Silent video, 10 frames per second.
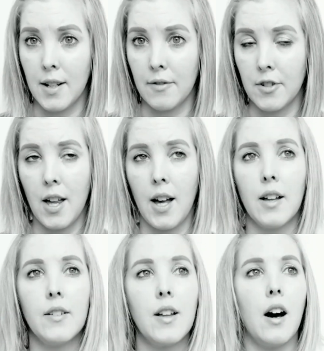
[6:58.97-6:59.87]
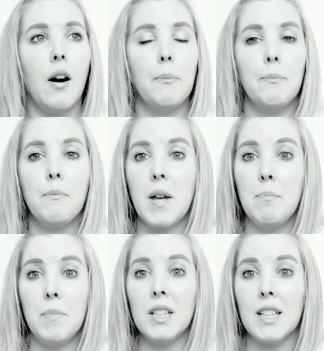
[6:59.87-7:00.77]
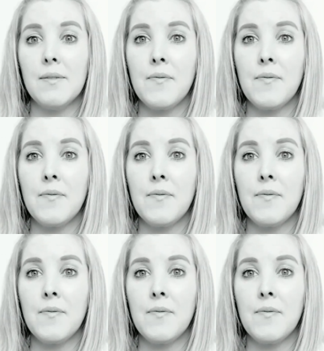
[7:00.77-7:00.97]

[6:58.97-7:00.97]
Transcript: after that. And Billy,